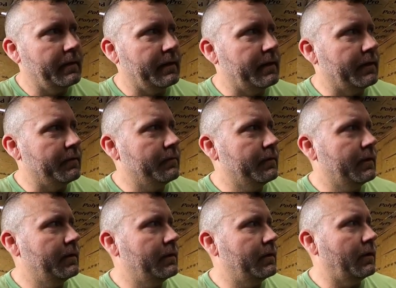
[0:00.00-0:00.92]
you know,
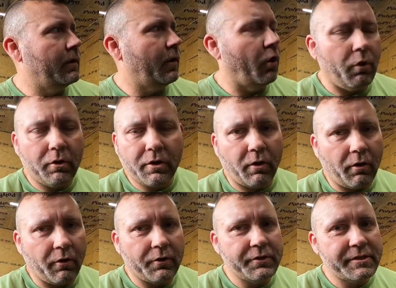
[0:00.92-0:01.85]
all
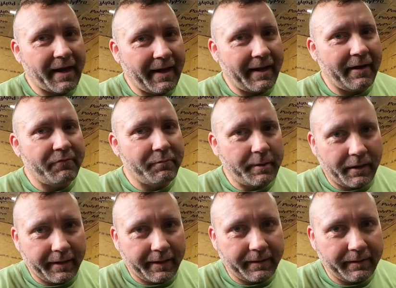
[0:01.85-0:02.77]
cars have
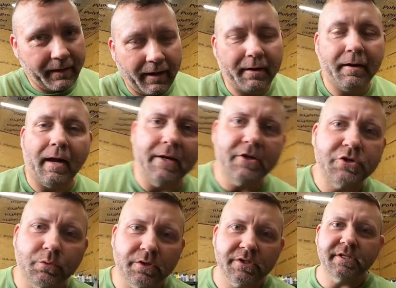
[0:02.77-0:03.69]
putty. I
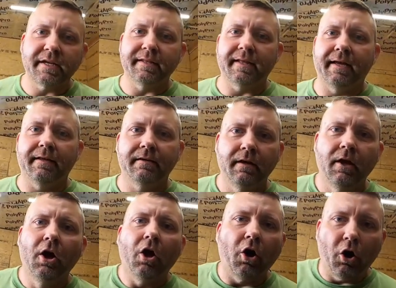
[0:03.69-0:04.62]
just want to say that.
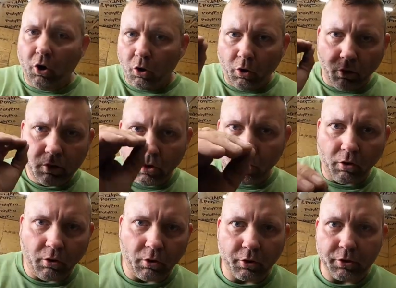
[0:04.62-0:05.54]
All
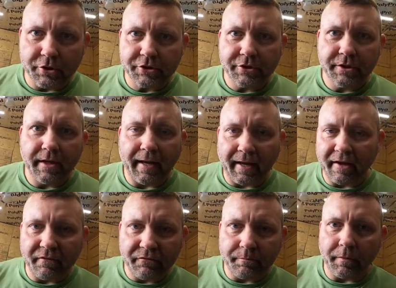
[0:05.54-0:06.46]
cars
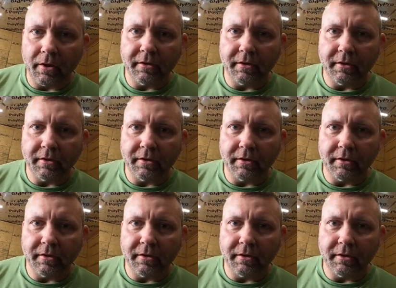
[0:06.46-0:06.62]
have